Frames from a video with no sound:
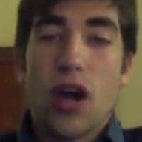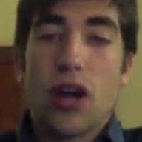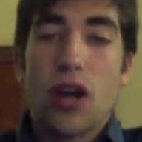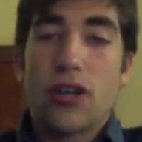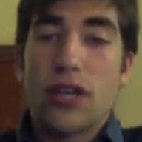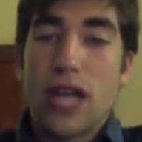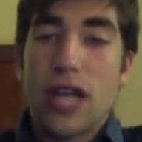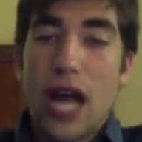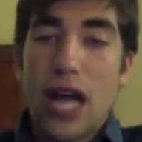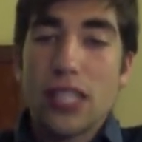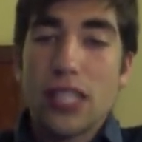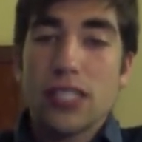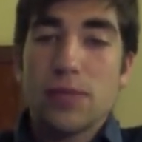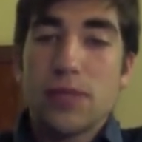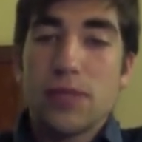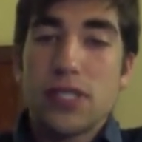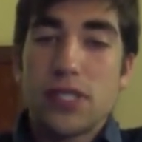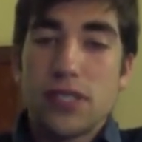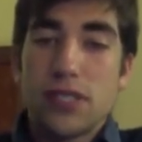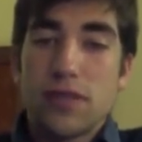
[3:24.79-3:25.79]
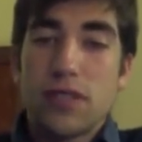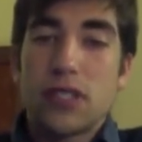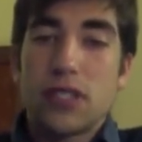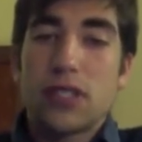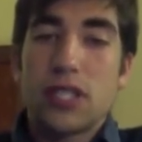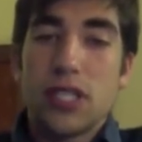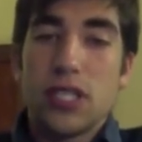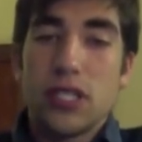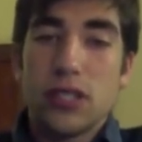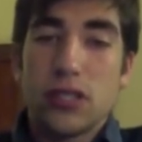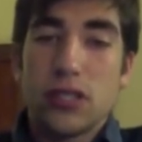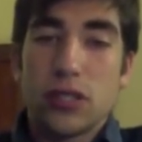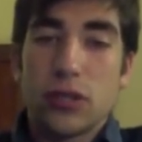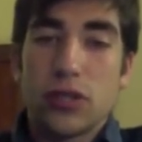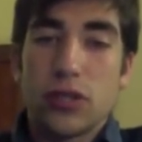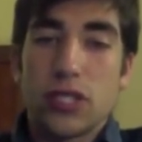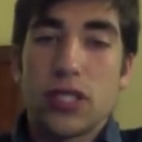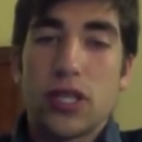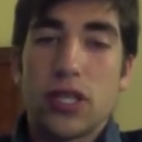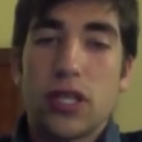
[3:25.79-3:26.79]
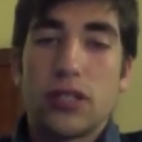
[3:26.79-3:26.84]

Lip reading: are not specifically included